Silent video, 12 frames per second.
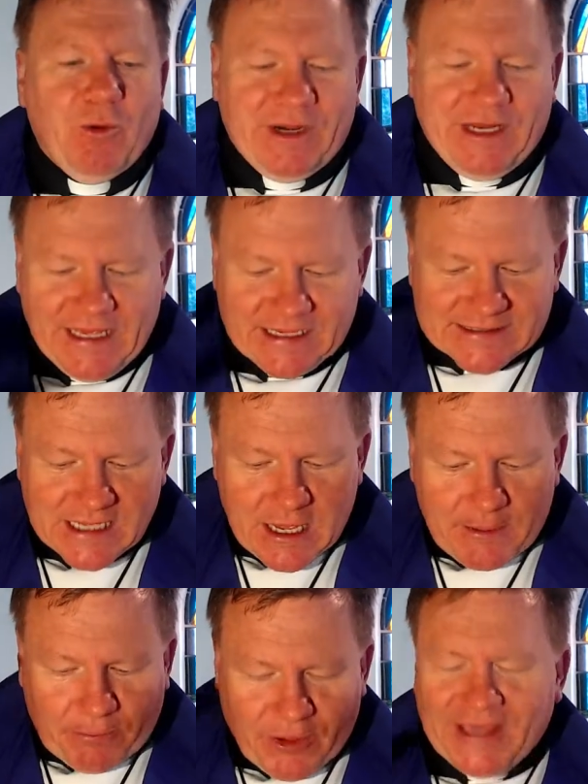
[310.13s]
when He has
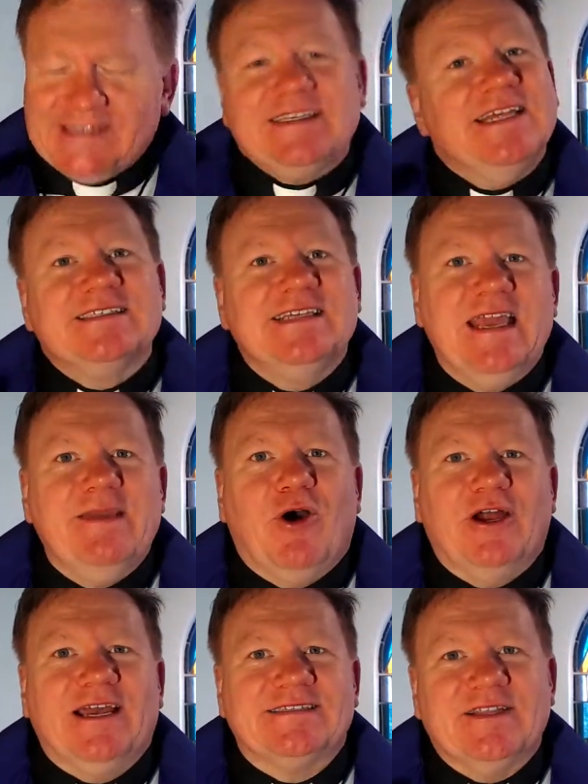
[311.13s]
placed His name
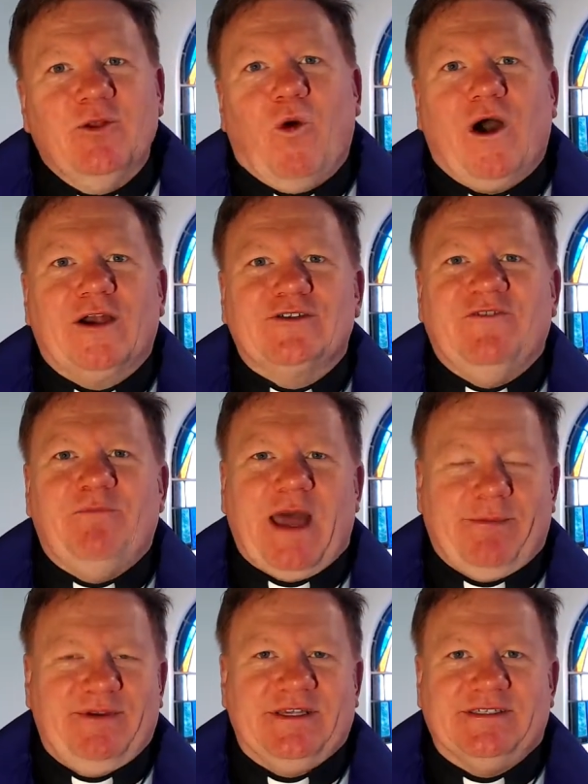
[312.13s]
on us in the waters of
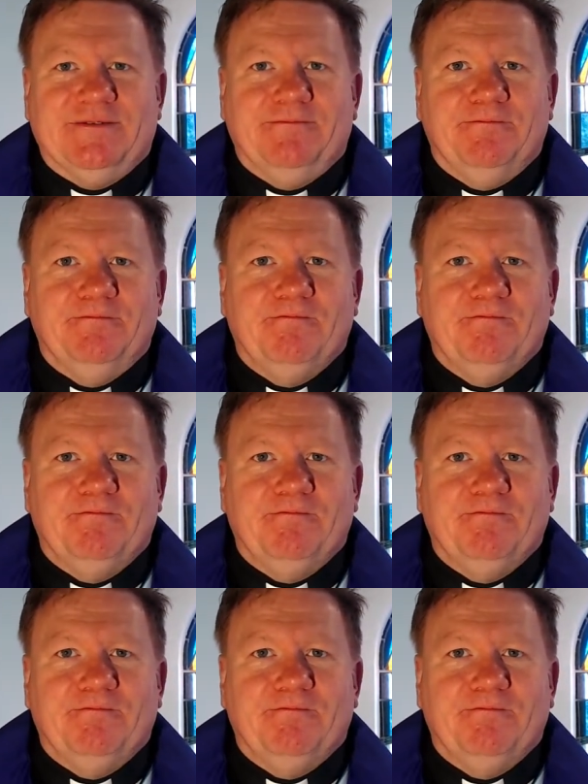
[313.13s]
baptism.